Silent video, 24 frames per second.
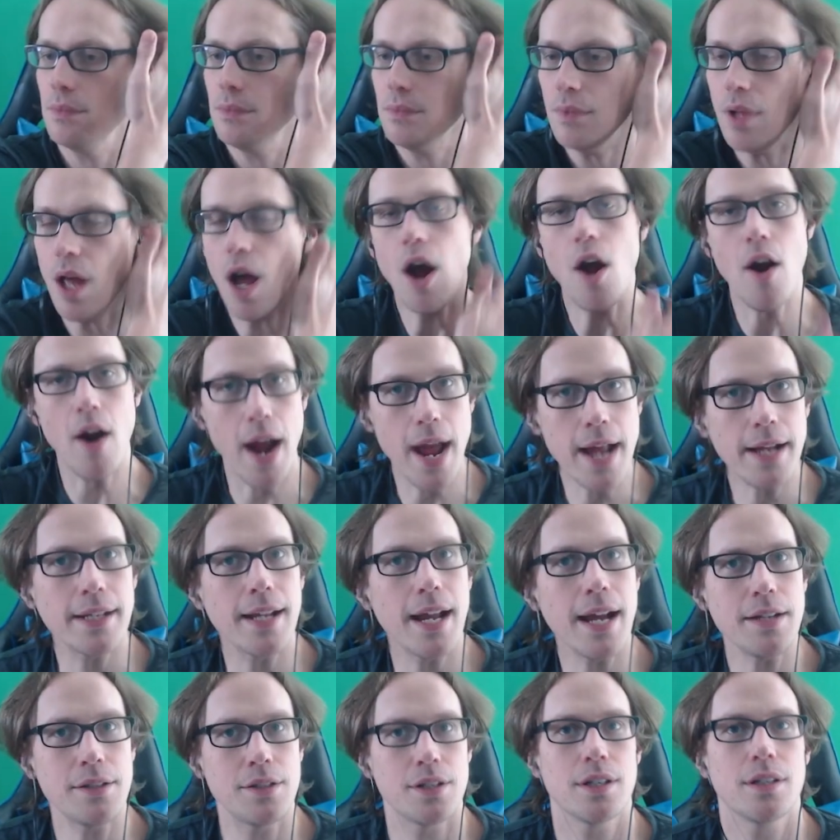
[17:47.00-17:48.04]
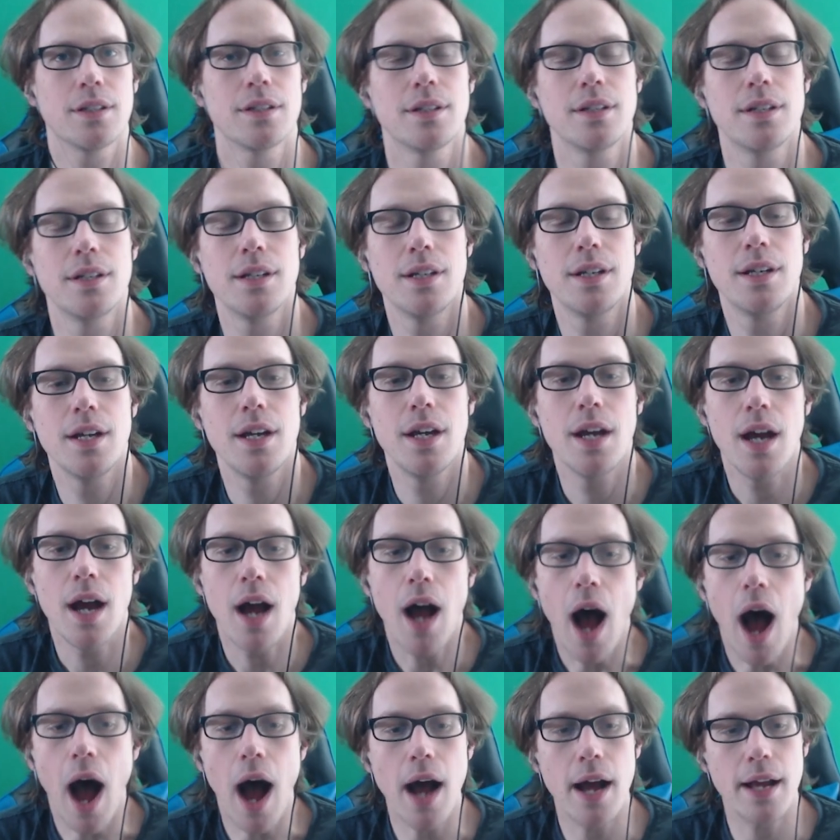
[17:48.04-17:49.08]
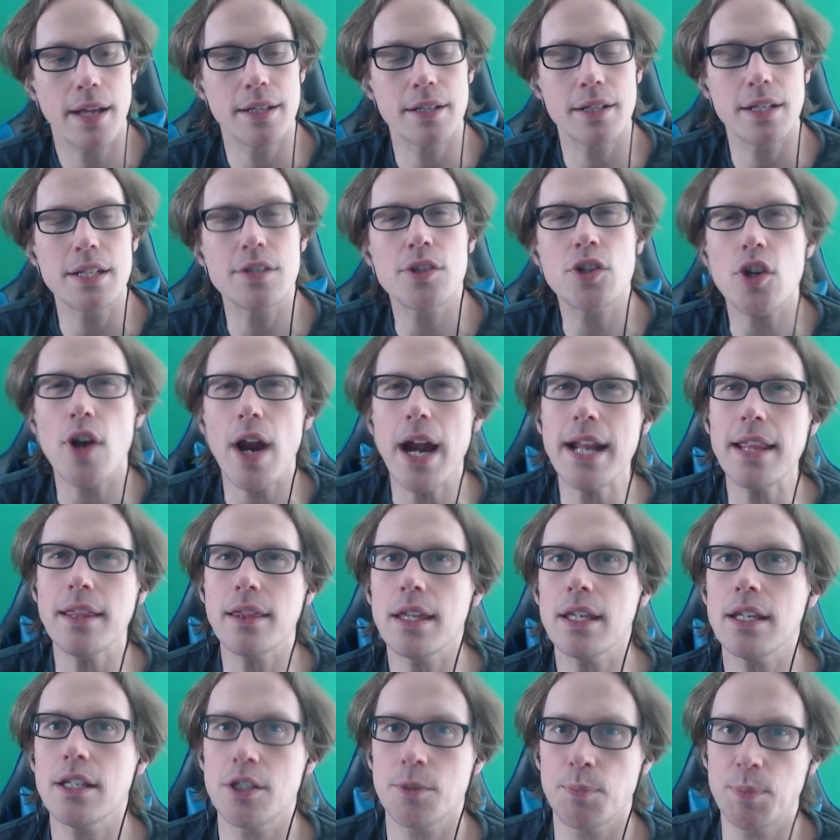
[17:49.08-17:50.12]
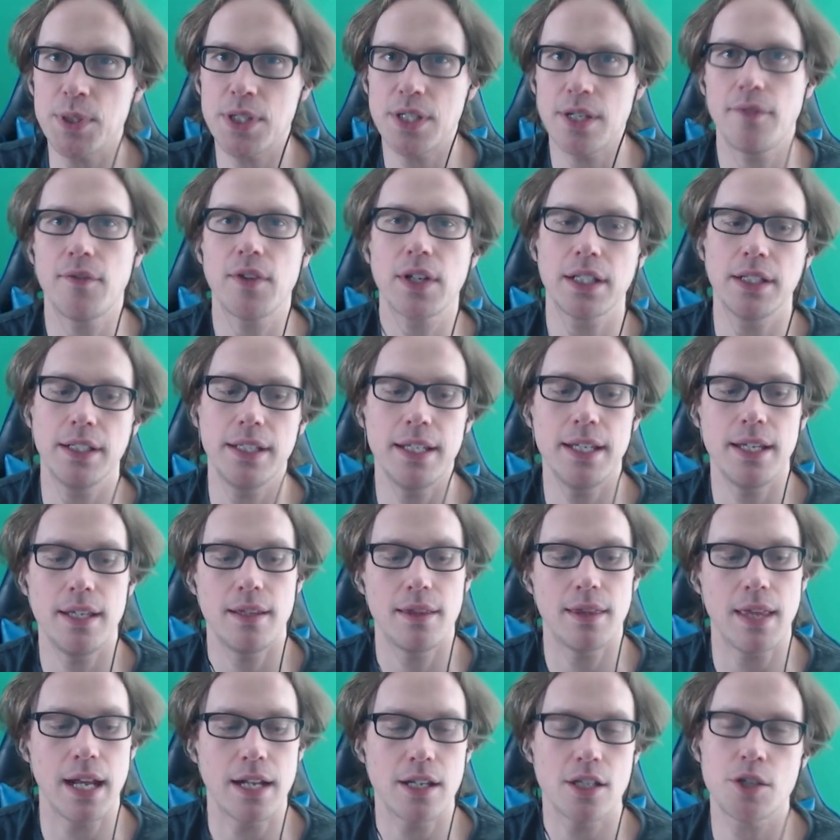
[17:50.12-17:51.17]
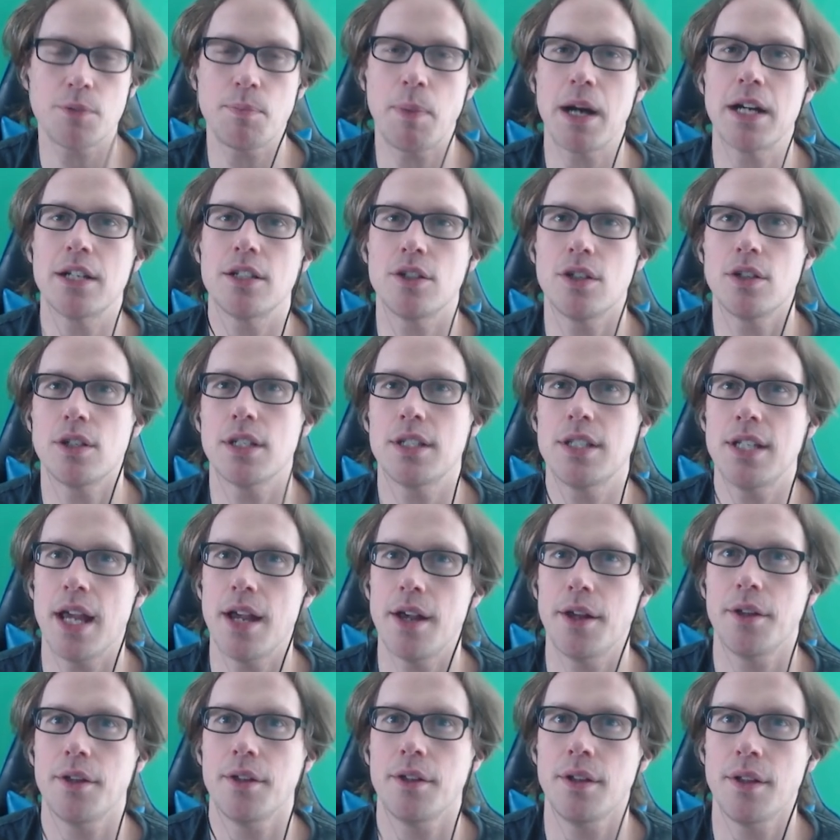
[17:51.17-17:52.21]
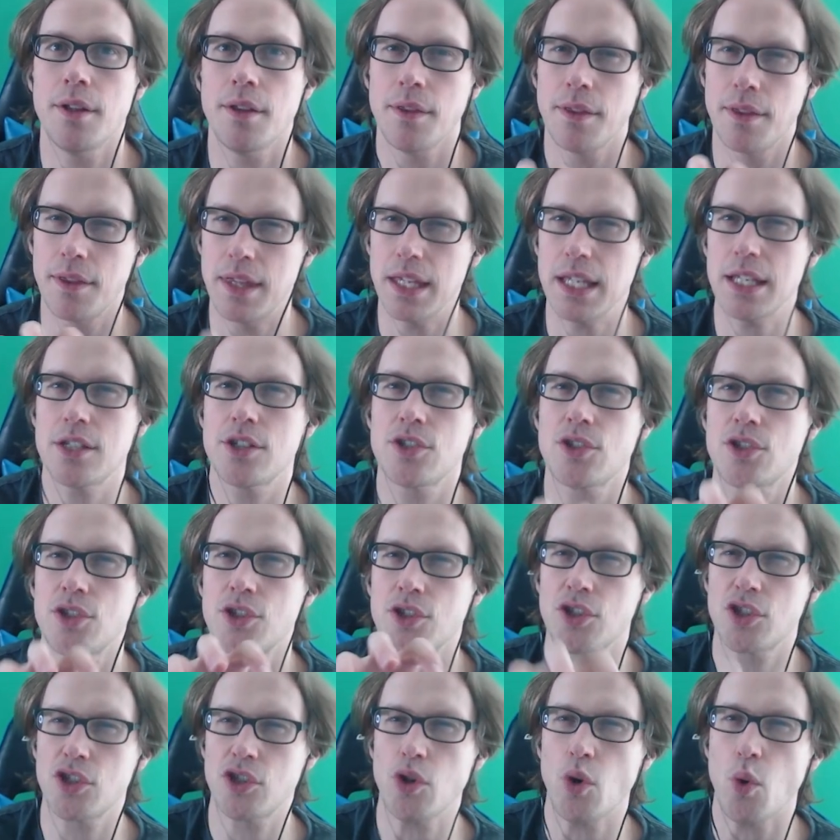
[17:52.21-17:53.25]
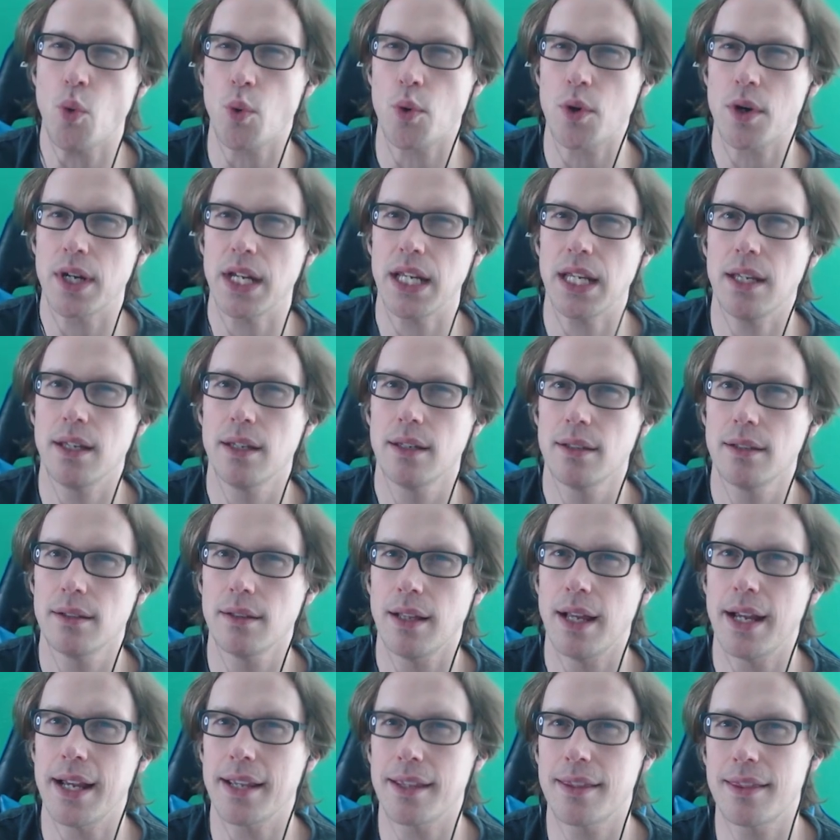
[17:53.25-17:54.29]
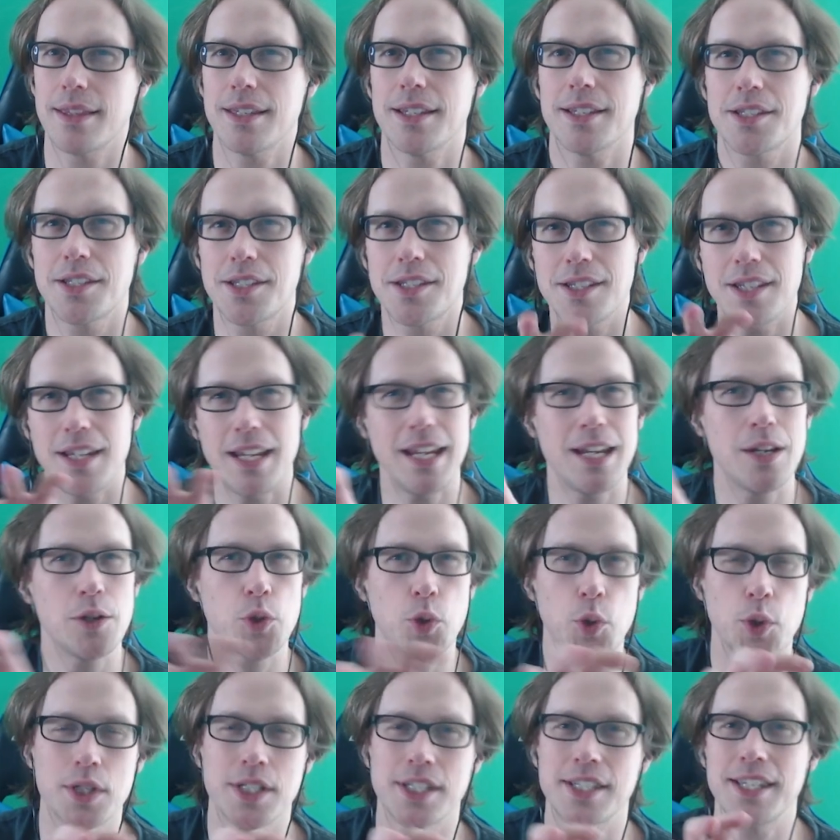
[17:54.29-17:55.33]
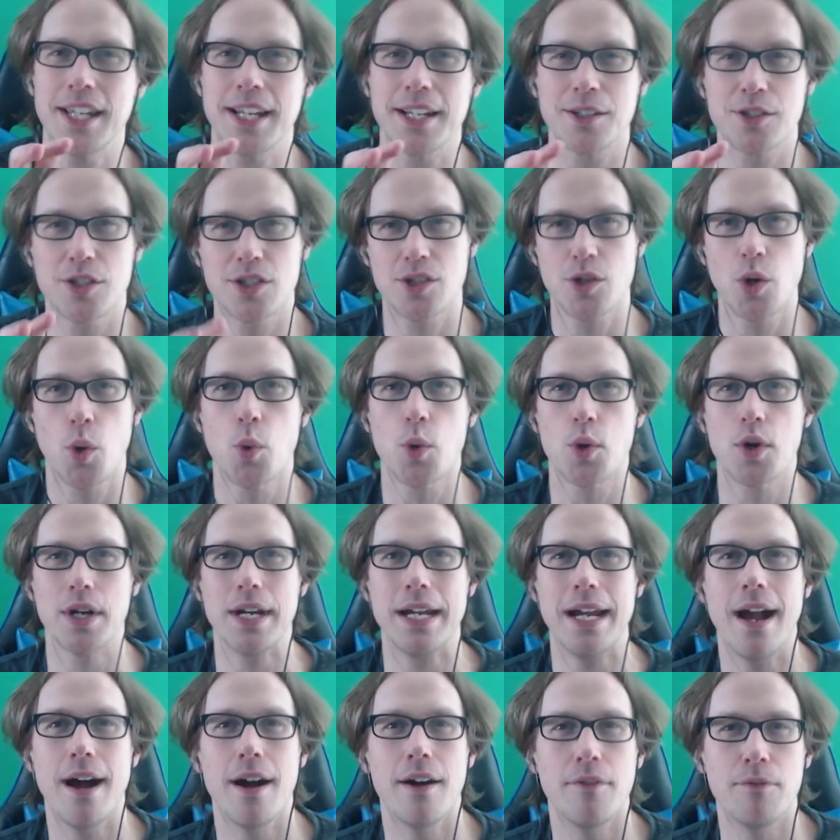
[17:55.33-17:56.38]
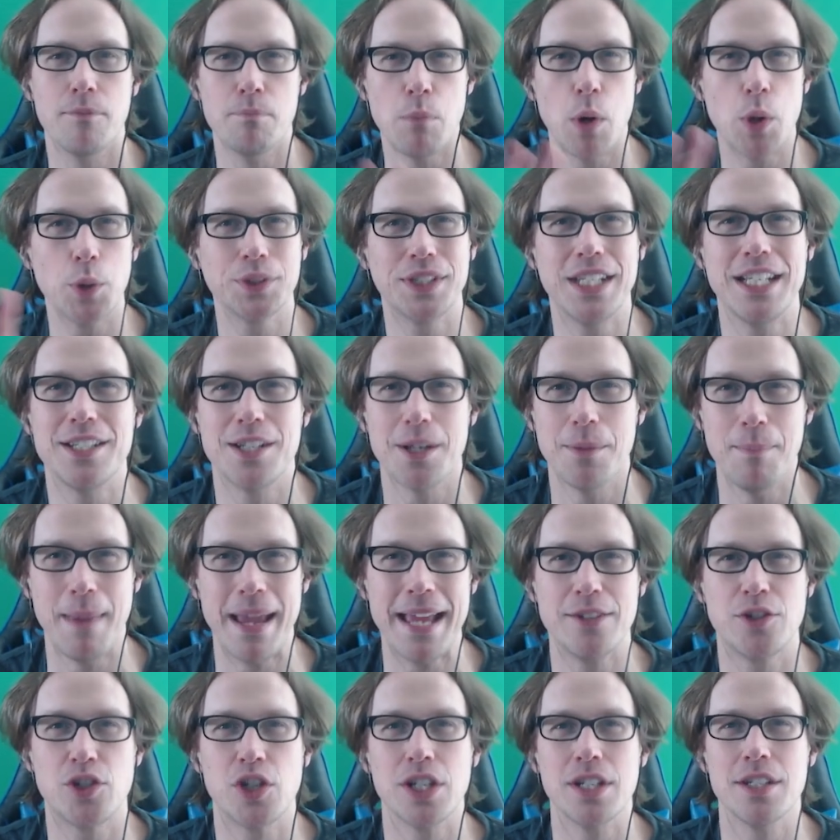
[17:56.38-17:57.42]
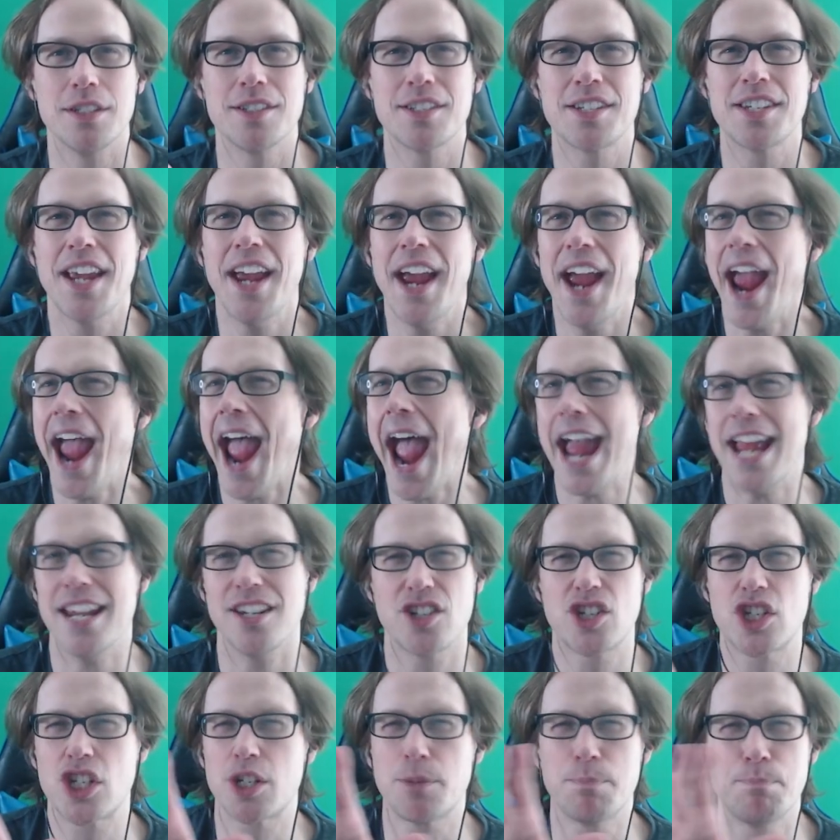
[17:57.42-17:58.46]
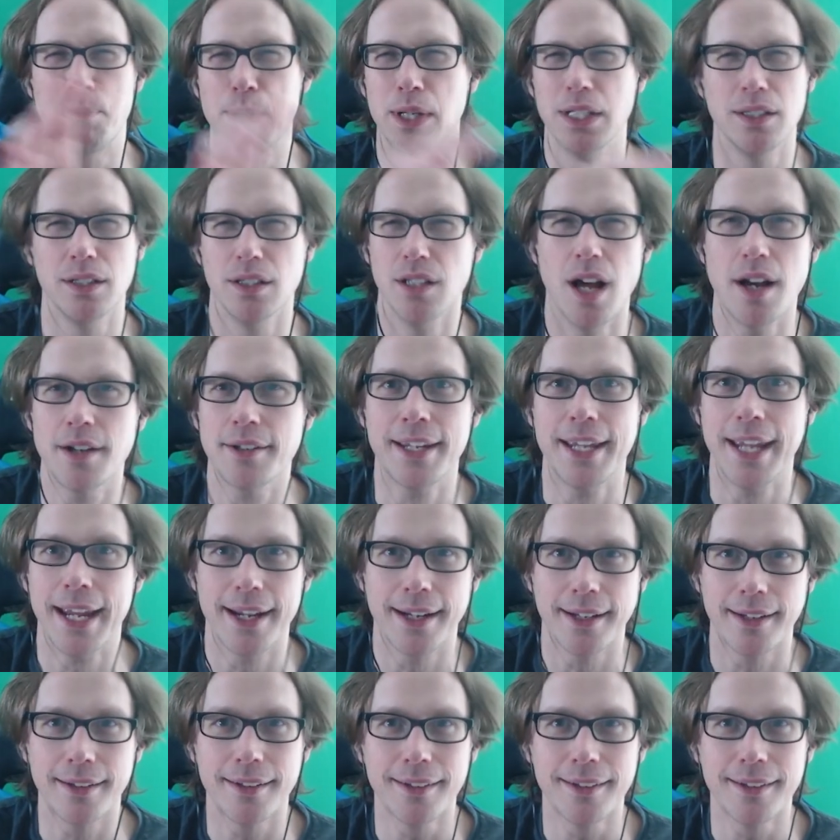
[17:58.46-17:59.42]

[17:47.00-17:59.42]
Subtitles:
All right, gotcha. Is there anything specifically that inspired you to tell this story? Like this interesting story of multi-dimensions and spelunking?